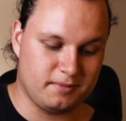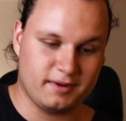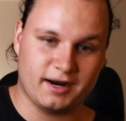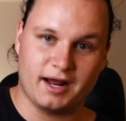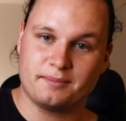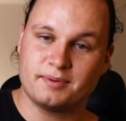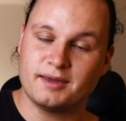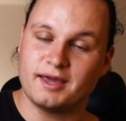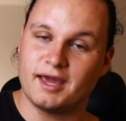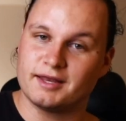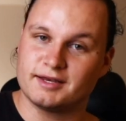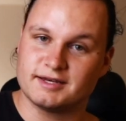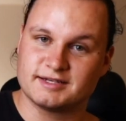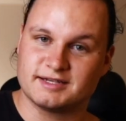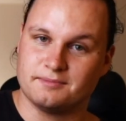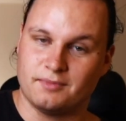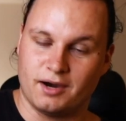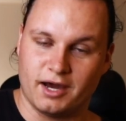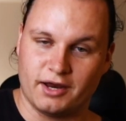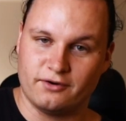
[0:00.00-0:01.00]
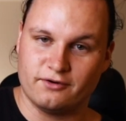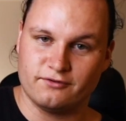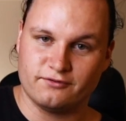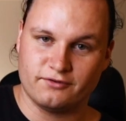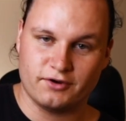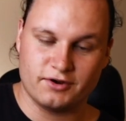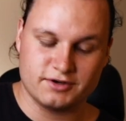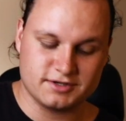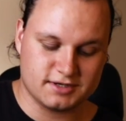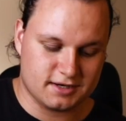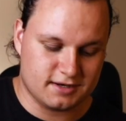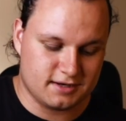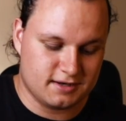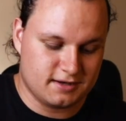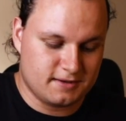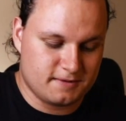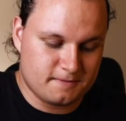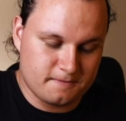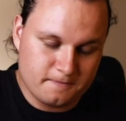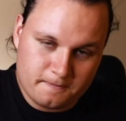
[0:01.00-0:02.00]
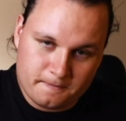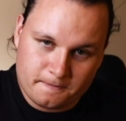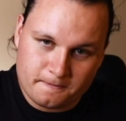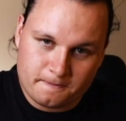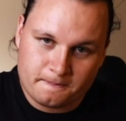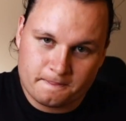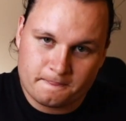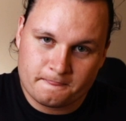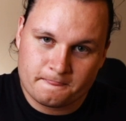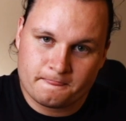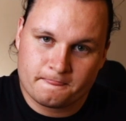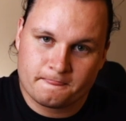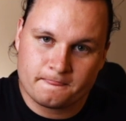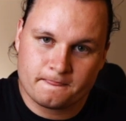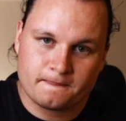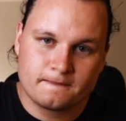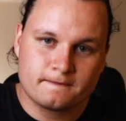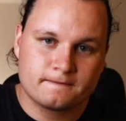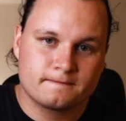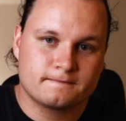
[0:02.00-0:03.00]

but up here, just a minor inversion. And